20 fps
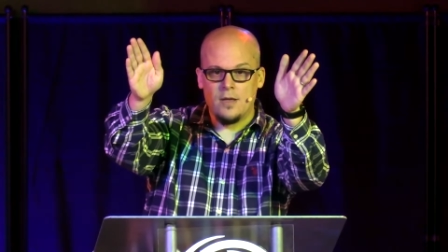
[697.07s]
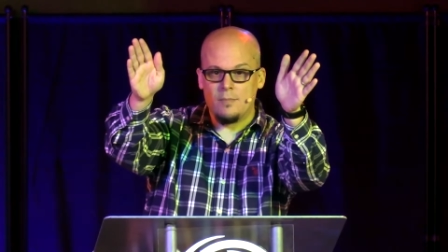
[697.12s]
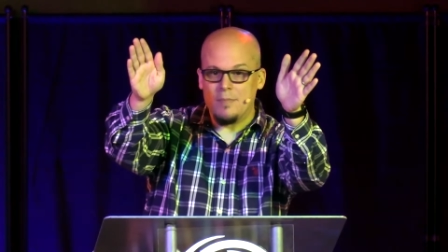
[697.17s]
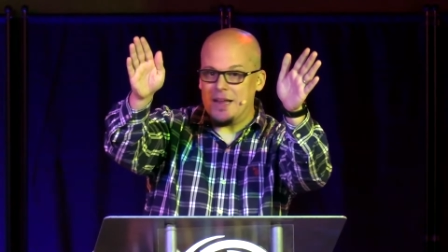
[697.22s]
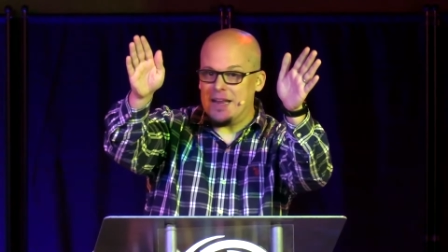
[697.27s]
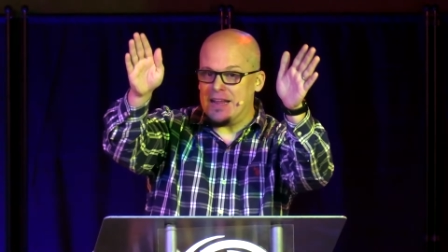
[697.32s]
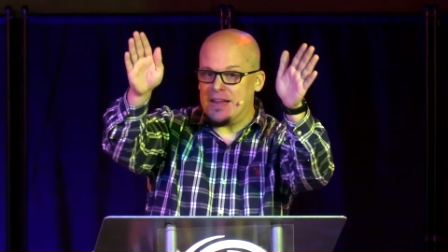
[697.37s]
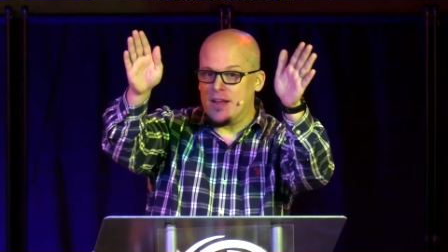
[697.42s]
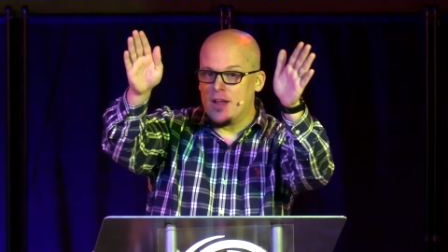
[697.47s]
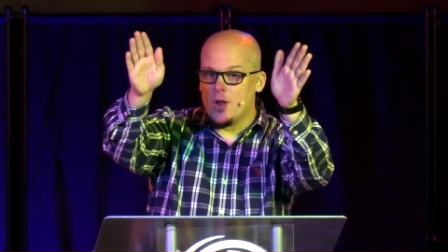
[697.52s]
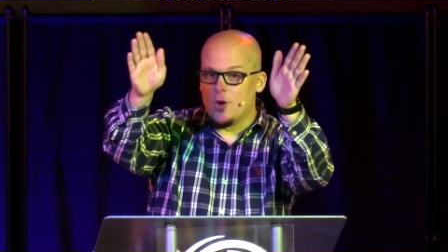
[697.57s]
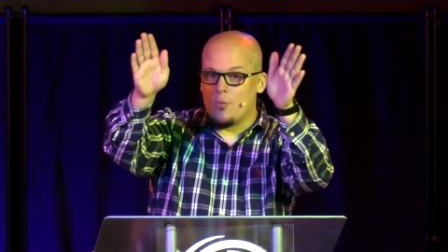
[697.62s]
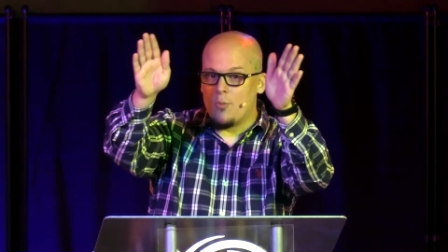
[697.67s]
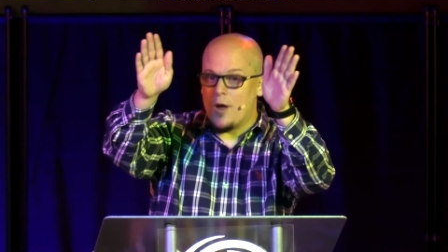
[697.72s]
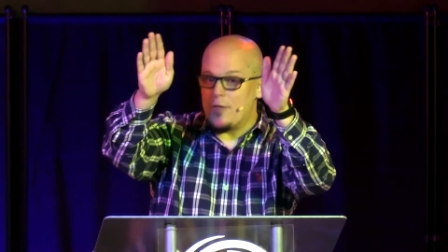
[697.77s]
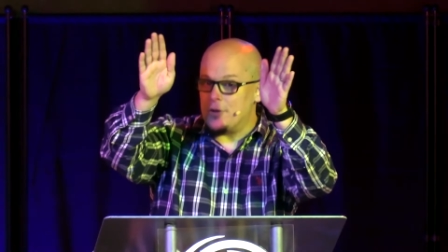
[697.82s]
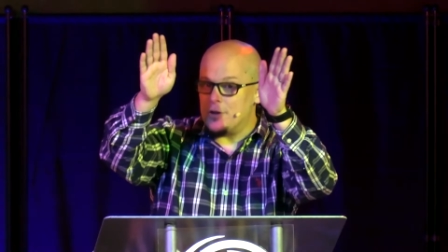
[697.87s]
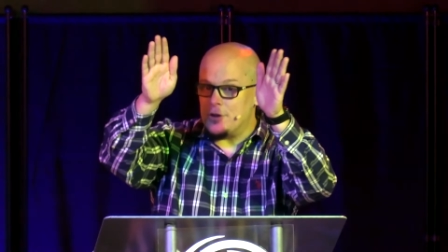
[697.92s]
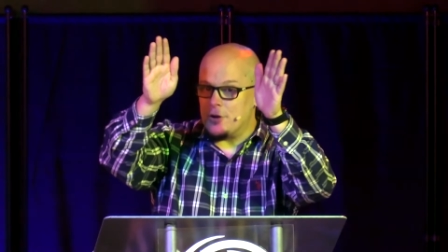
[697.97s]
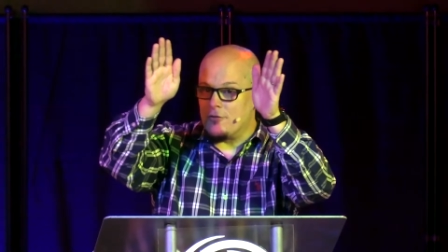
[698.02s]
meaning
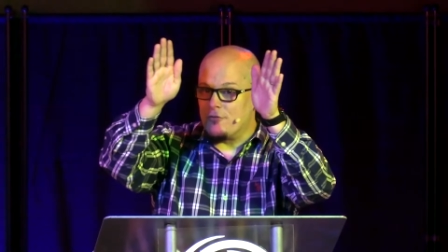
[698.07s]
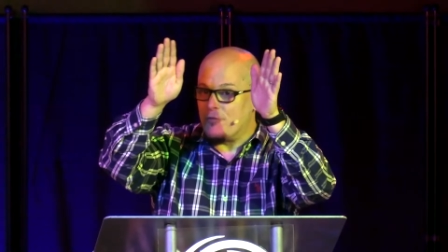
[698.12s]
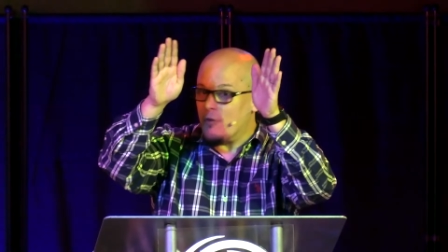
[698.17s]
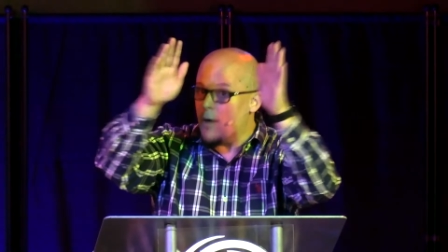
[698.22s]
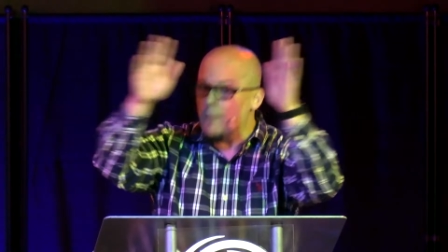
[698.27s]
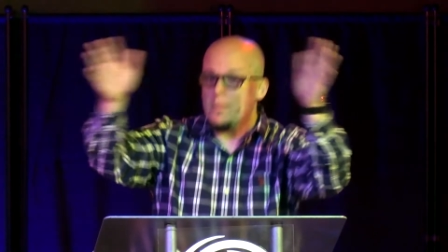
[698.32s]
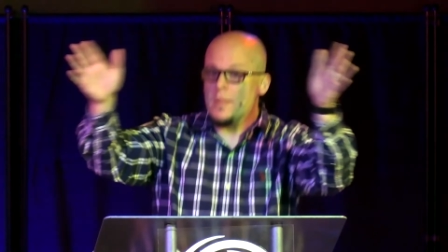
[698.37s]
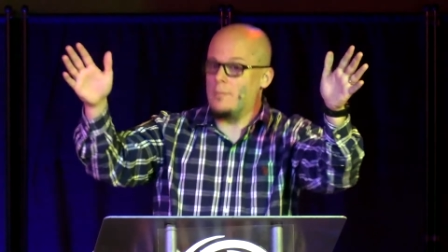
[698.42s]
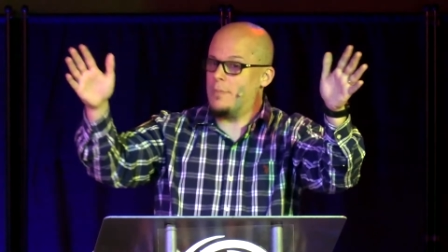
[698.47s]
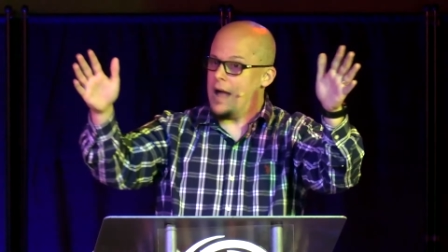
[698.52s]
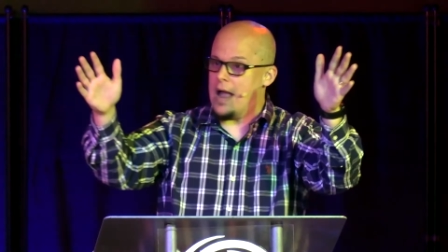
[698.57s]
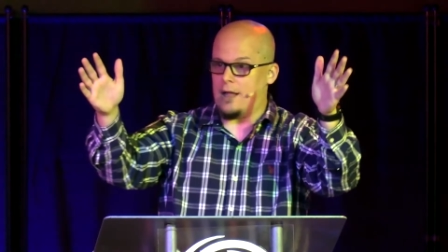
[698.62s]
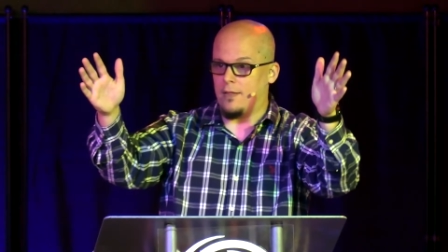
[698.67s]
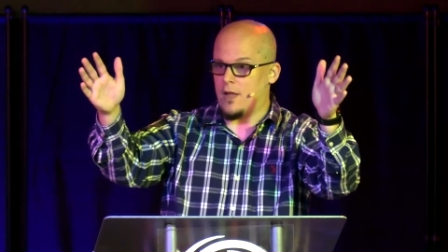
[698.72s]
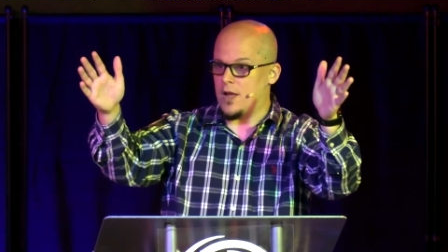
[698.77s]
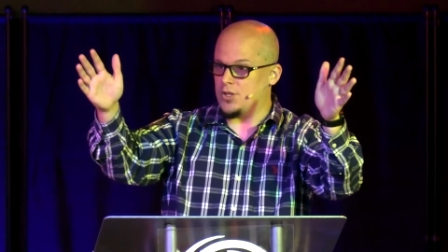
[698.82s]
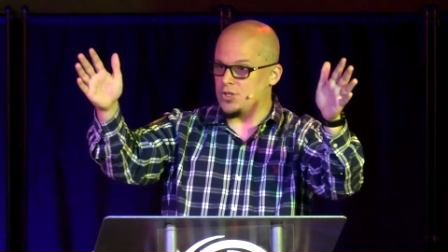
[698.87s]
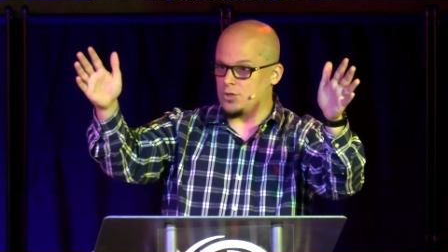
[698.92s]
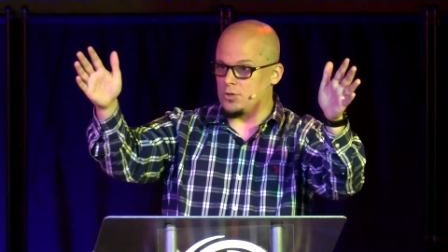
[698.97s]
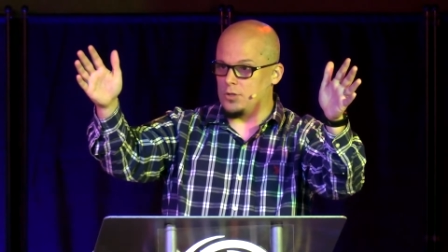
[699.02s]
whether you're from the
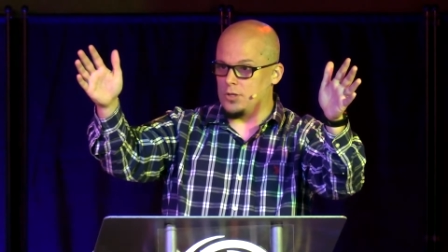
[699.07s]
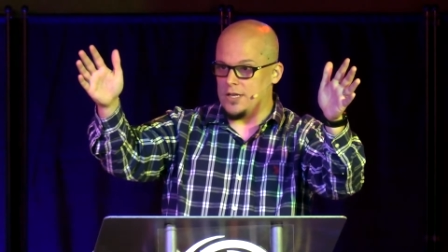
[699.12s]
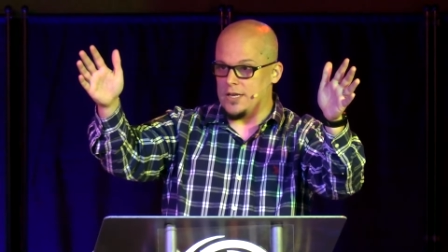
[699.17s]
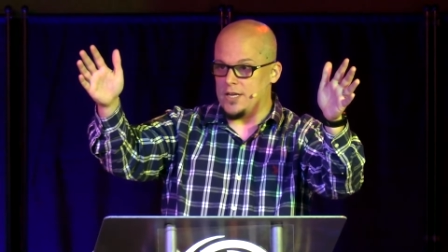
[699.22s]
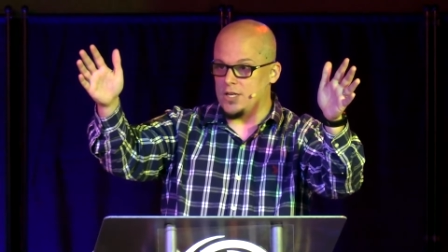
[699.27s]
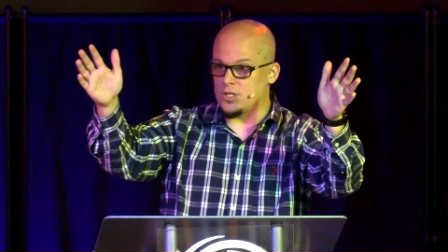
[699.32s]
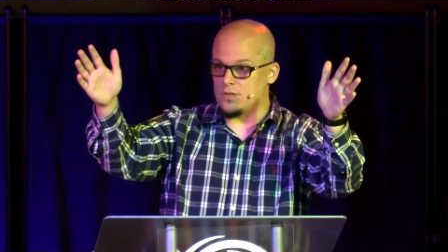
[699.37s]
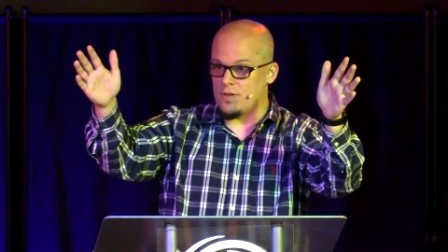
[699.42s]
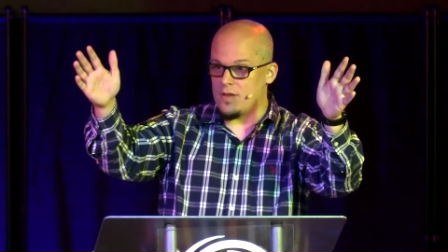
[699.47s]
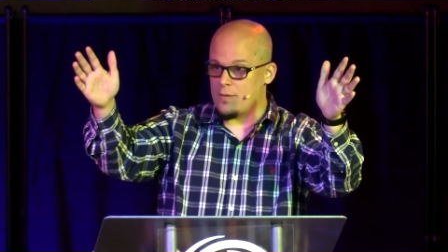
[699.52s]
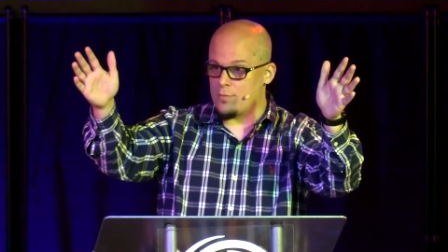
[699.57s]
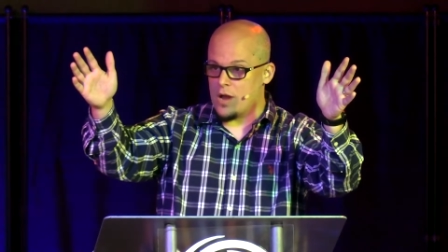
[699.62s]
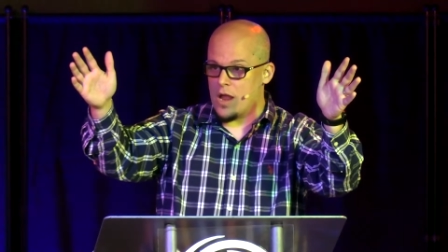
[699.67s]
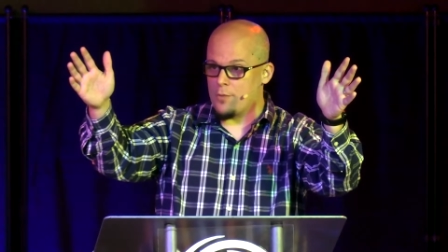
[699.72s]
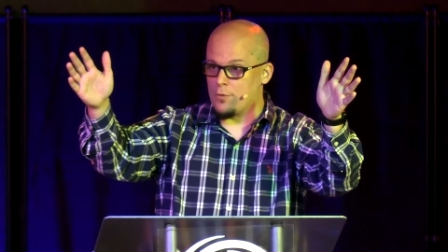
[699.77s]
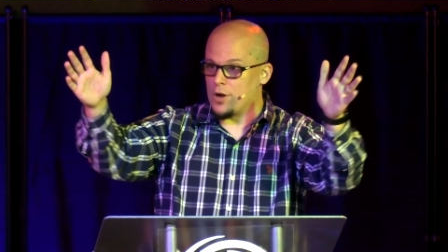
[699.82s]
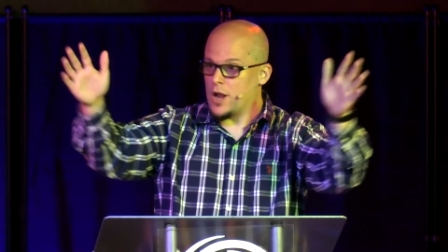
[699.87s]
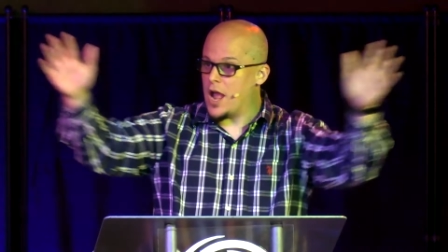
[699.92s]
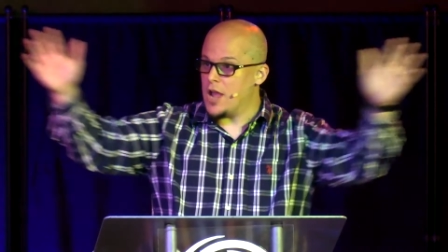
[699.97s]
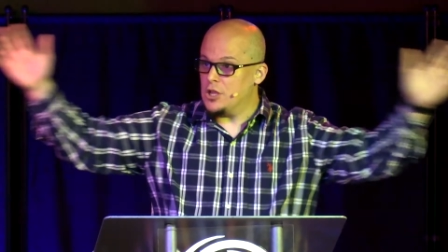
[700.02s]
biological lineage of
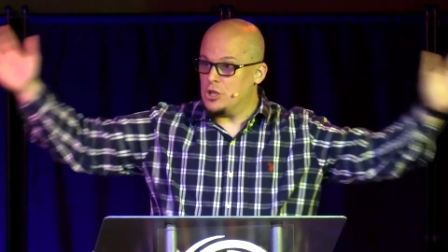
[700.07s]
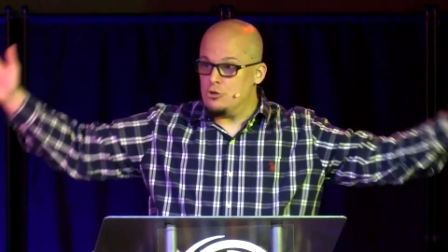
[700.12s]
Abraham or not,